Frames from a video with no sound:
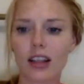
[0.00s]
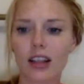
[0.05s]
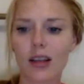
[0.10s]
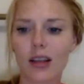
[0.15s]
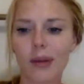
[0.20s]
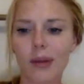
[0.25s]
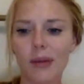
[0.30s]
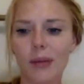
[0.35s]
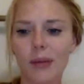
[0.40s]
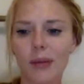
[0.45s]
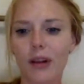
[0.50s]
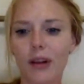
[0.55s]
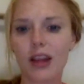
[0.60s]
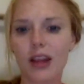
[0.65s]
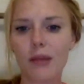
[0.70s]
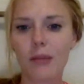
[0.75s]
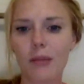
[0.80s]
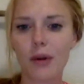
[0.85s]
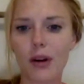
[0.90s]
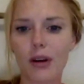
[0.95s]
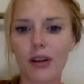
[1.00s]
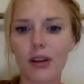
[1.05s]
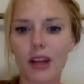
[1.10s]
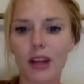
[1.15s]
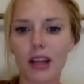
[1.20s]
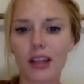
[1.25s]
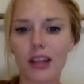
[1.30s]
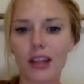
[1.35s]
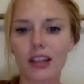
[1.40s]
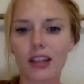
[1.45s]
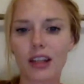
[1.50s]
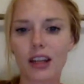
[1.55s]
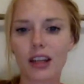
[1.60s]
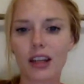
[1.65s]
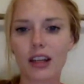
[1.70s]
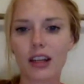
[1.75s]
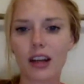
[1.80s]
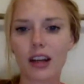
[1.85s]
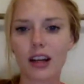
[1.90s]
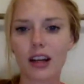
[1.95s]
people on the boat, like the
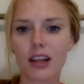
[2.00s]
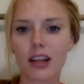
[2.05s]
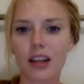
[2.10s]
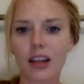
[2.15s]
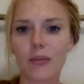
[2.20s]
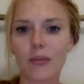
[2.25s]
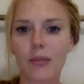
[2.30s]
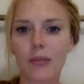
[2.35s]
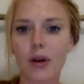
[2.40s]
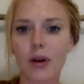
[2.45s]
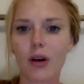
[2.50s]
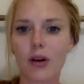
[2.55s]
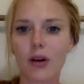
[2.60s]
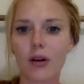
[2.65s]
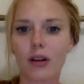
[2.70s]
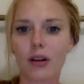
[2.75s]
dignitaries on the boat, and